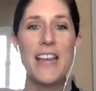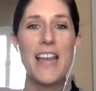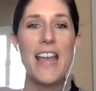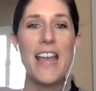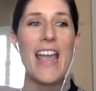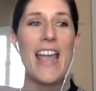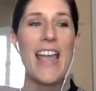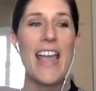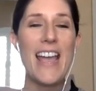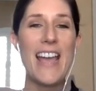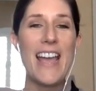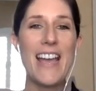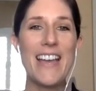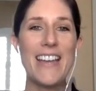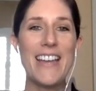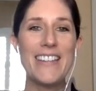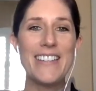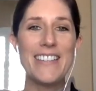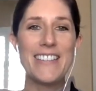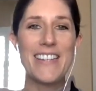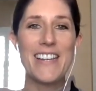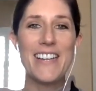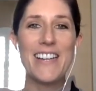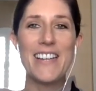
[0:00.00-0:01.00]

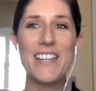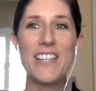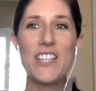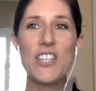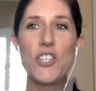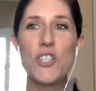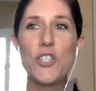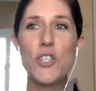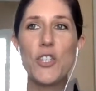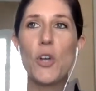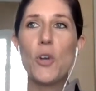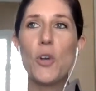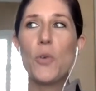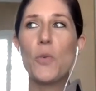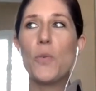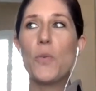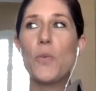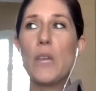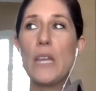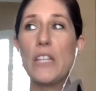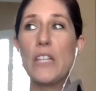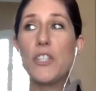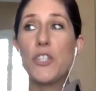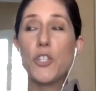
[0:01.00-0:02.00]
And uh, so
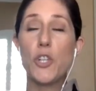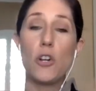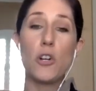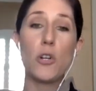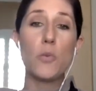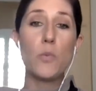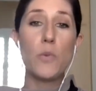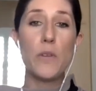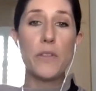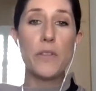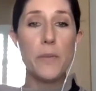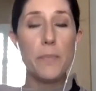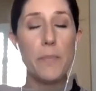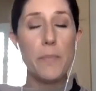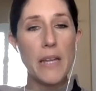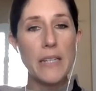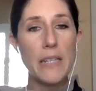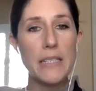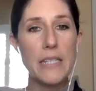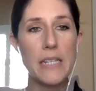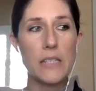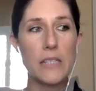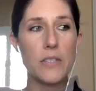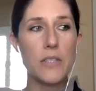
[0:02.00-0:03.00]
it started with
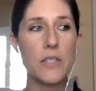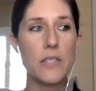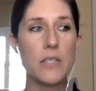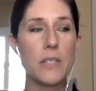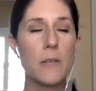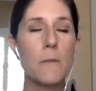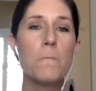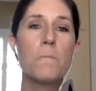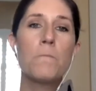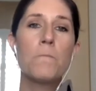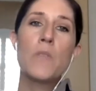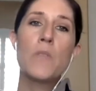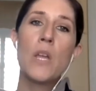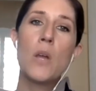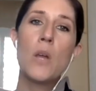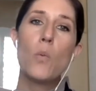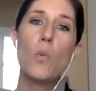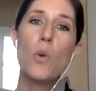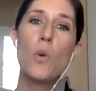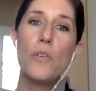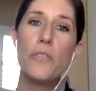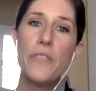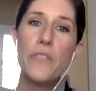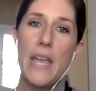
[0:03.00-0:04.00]
abundance.
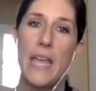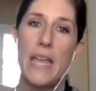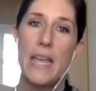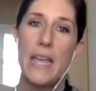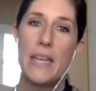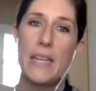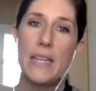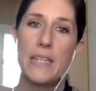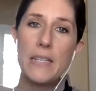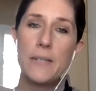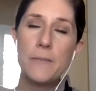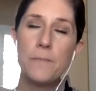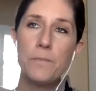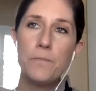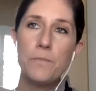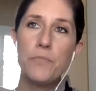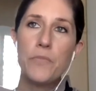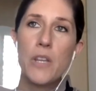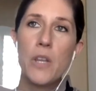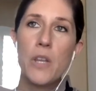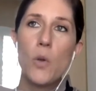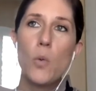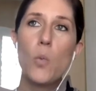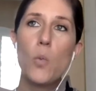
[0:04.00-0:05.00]
Well, then
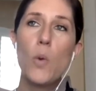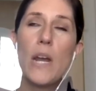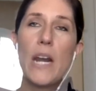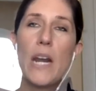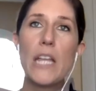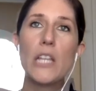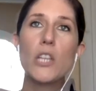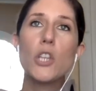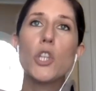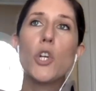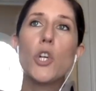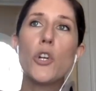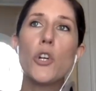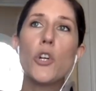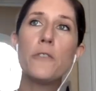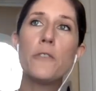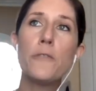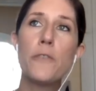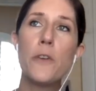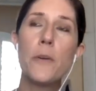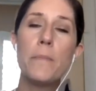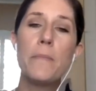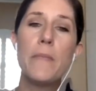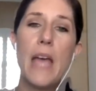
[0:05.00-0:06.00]
what I learned
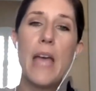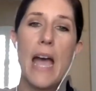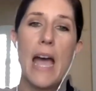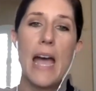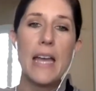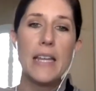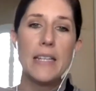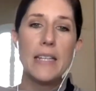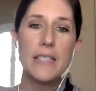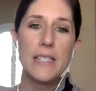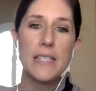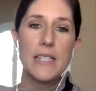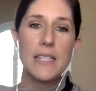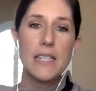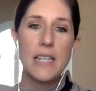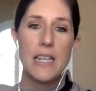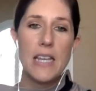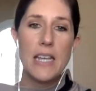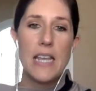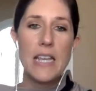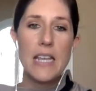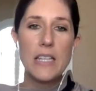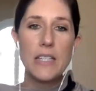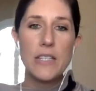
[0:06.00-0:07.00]
from that
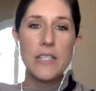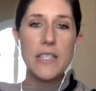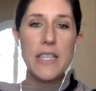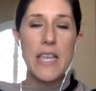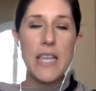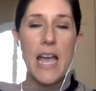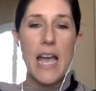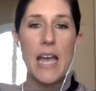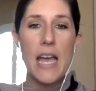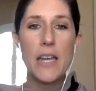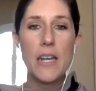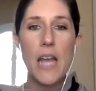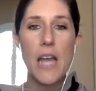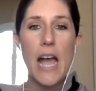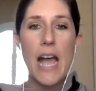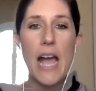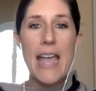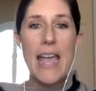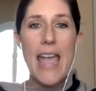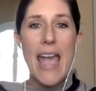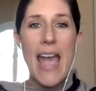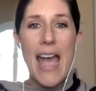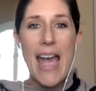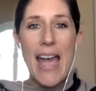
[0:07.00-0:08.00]
is that I
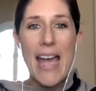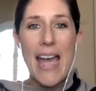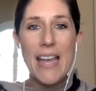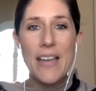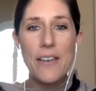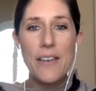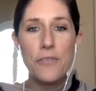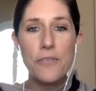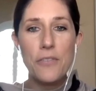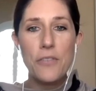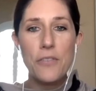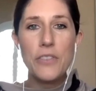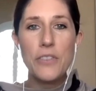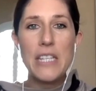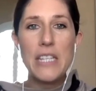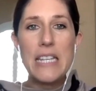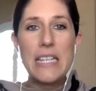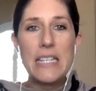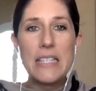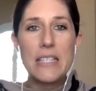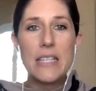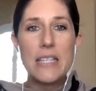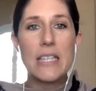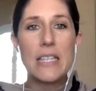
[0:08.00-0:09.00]
have
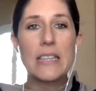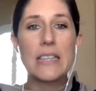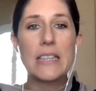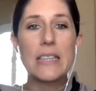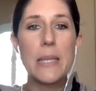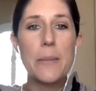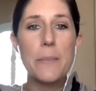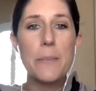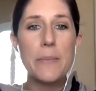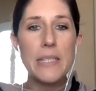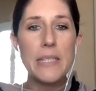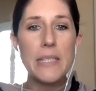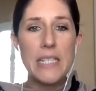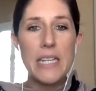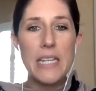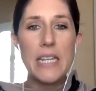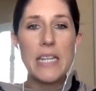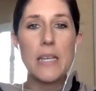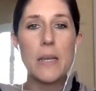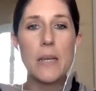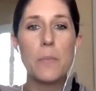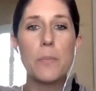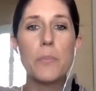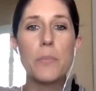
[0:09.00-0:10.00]
these
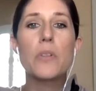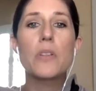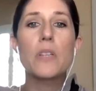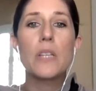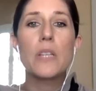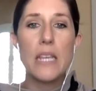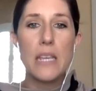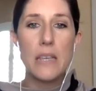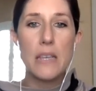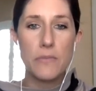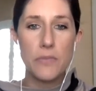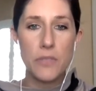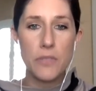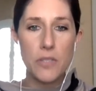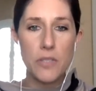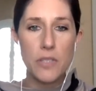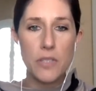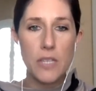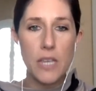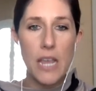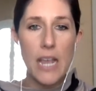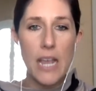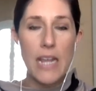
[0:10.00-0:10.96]
limiting beliefs.